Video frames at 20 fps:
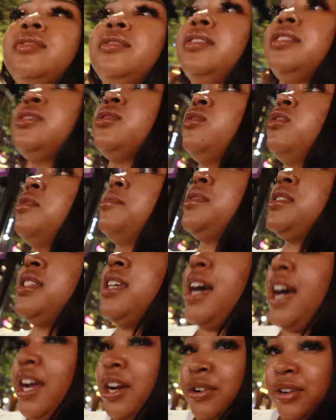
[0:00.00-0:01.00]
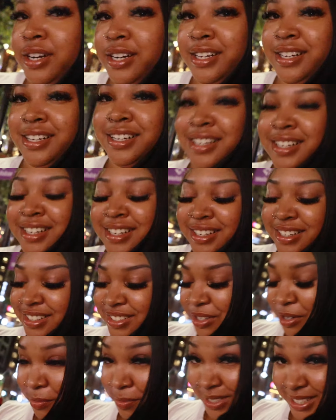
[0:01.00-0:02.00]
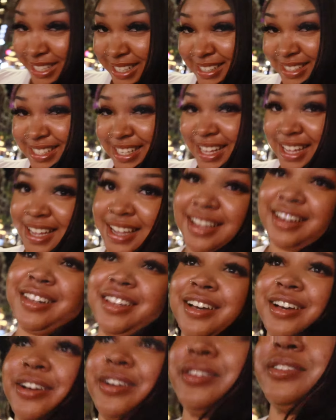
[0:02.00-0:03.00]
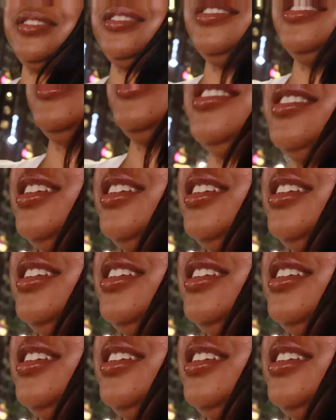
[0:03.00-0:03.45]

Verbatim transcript: This arm is tiring. This arm is getting tired,